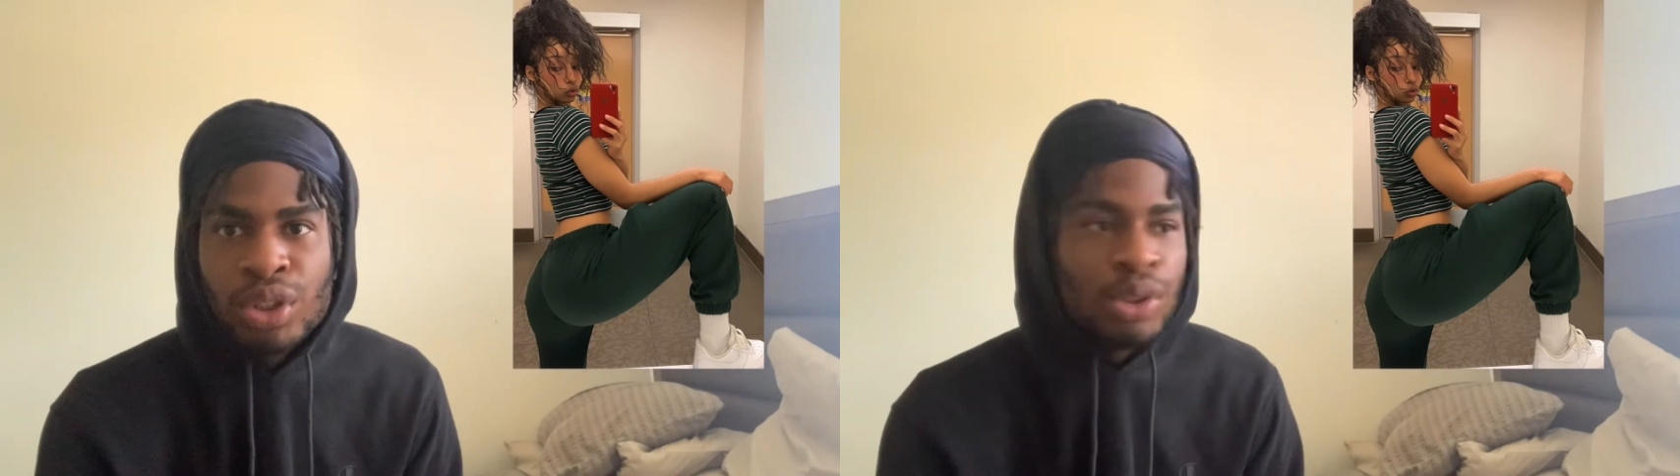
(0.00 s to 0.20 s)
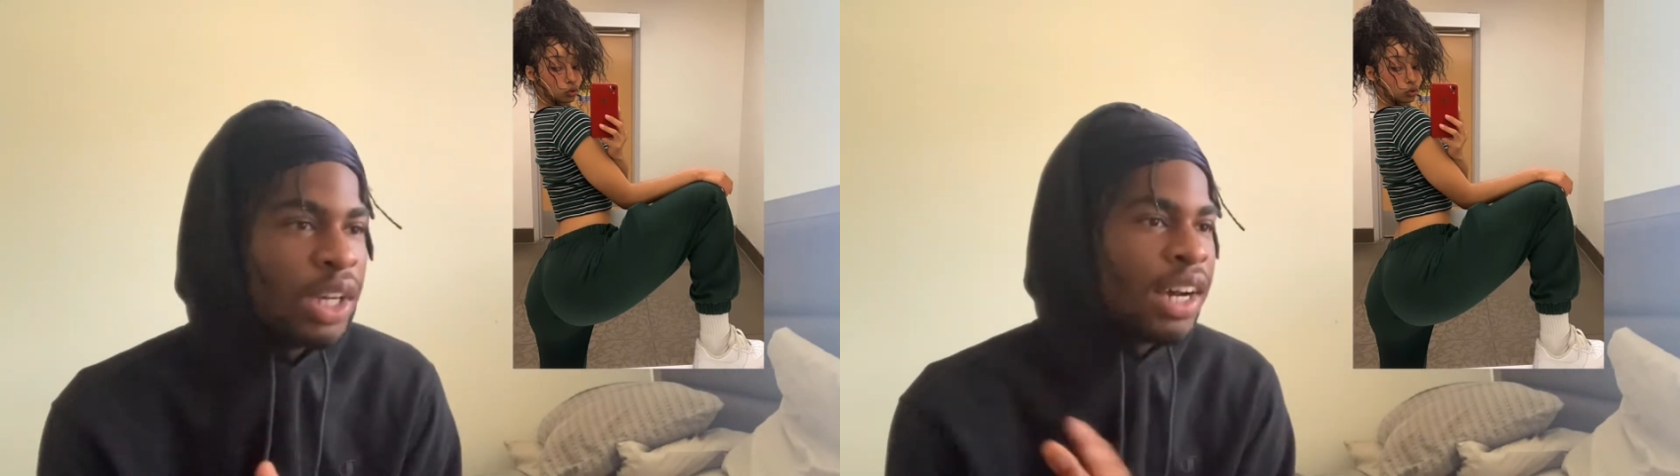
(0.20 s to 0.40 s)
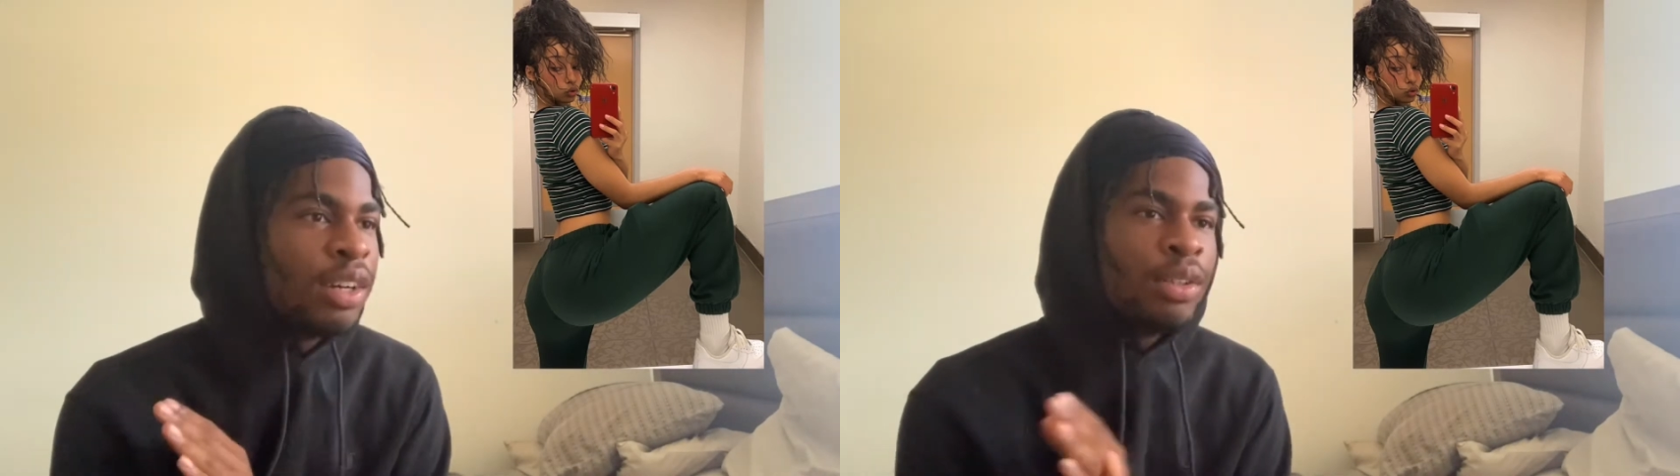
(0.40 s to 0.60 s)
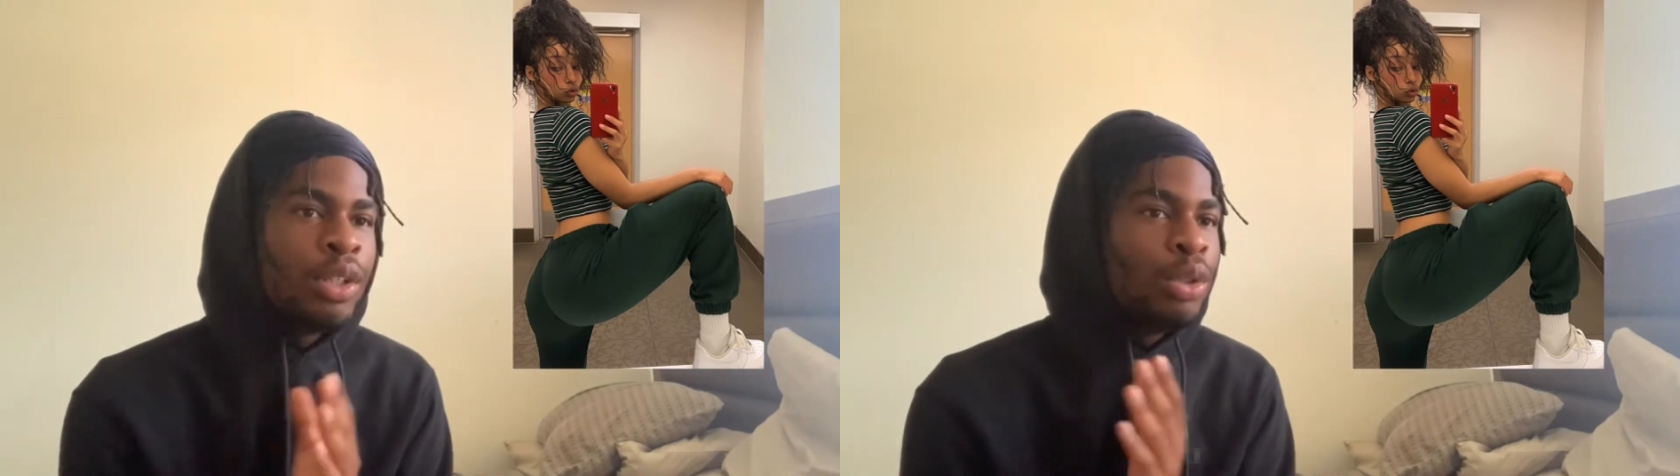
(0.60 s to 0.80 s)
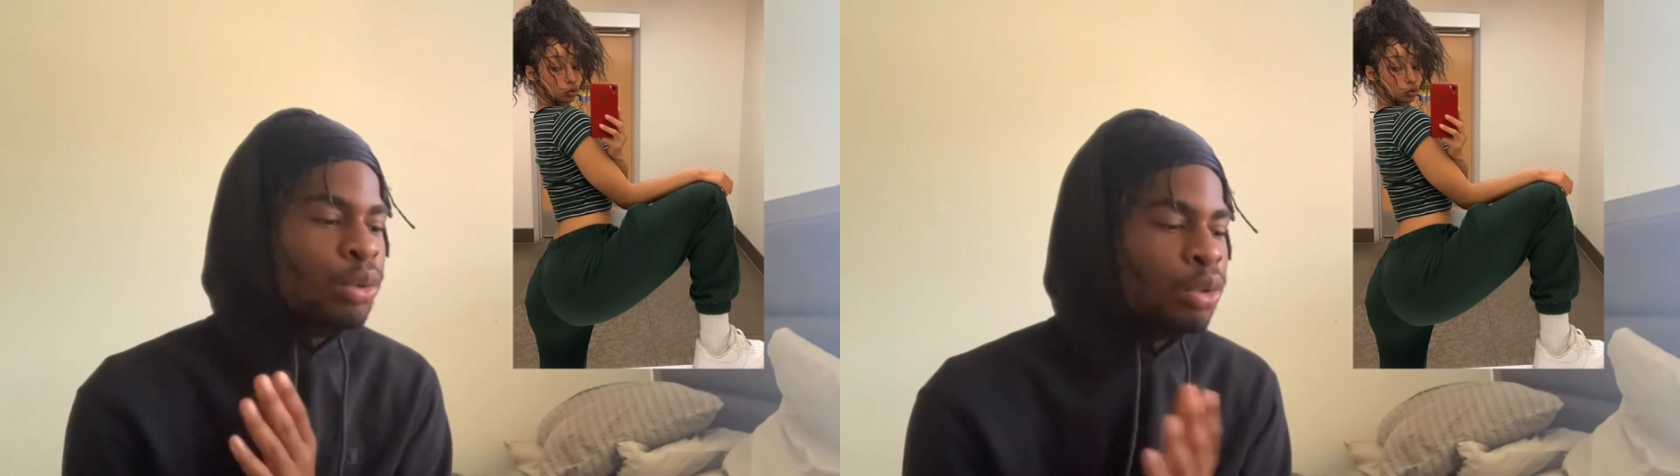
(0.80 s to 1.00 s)
So y'all don't
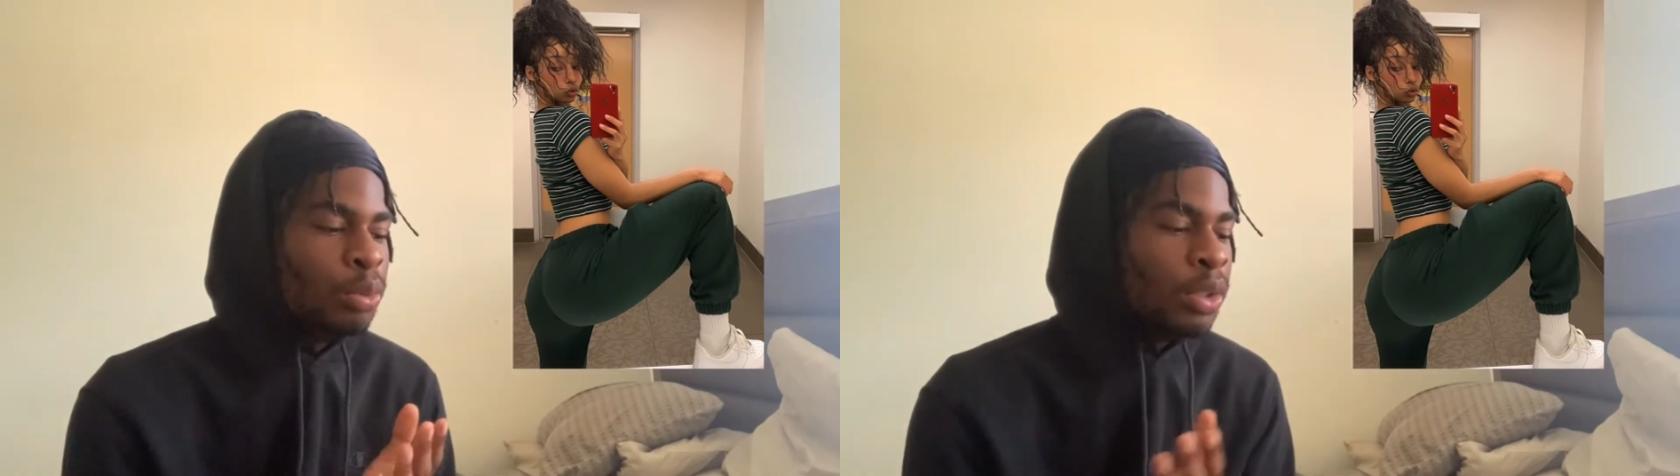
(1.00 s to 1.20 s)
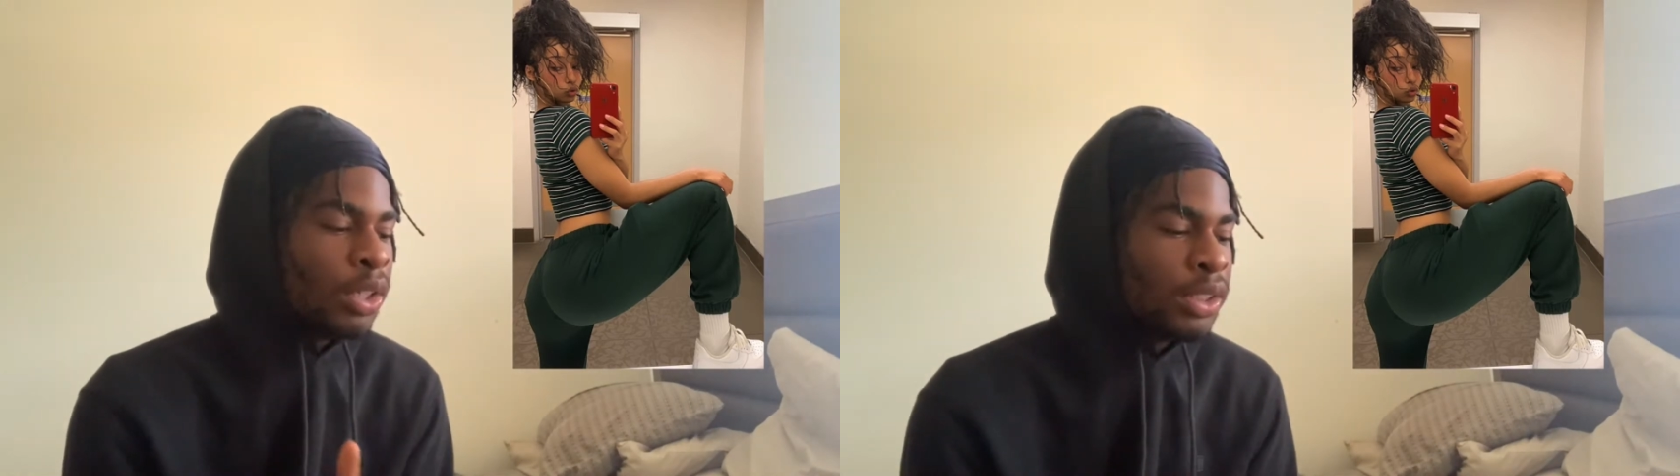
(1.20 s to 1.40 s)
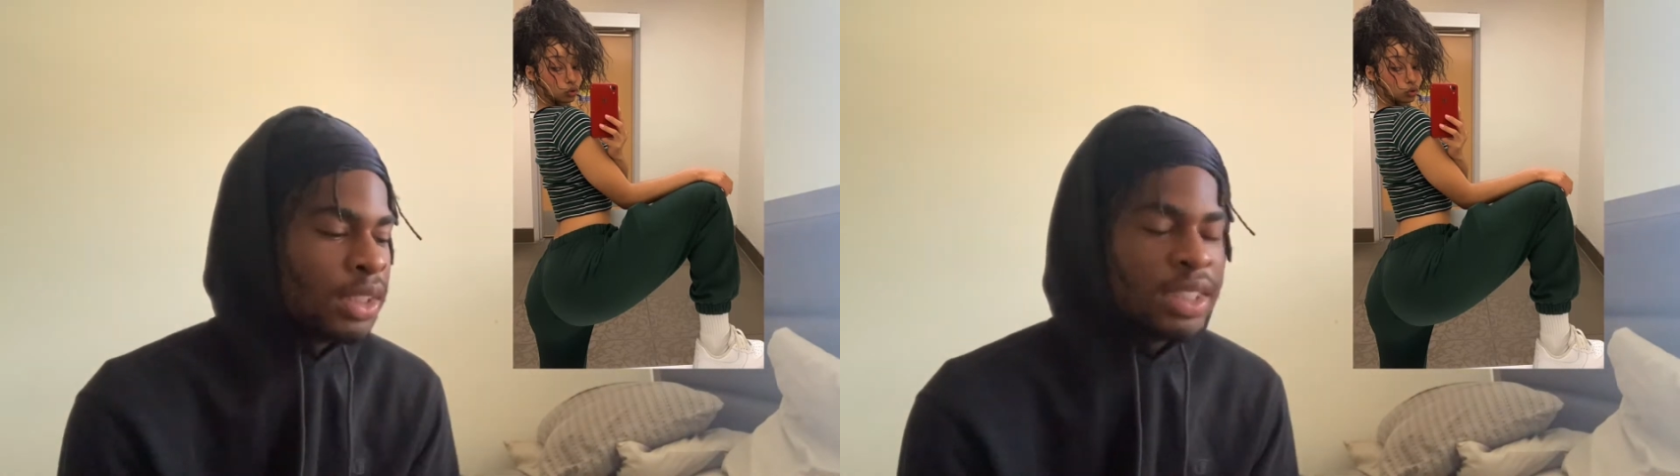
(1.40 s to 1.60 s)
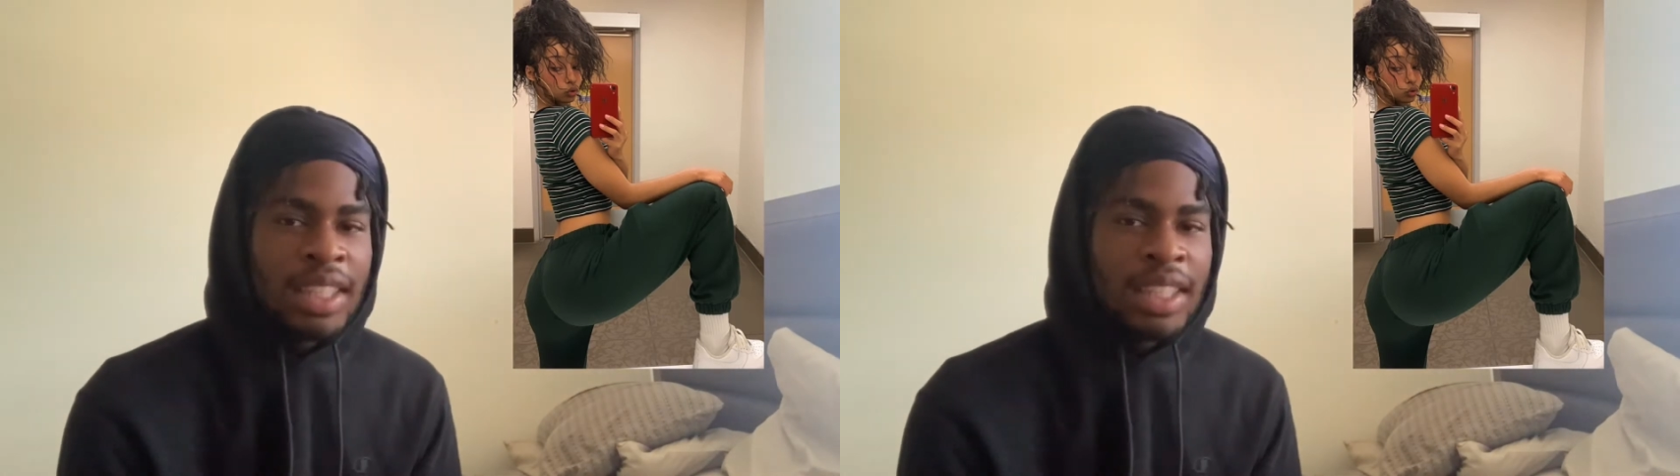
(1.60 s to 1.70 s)
know who Ruby Rose is.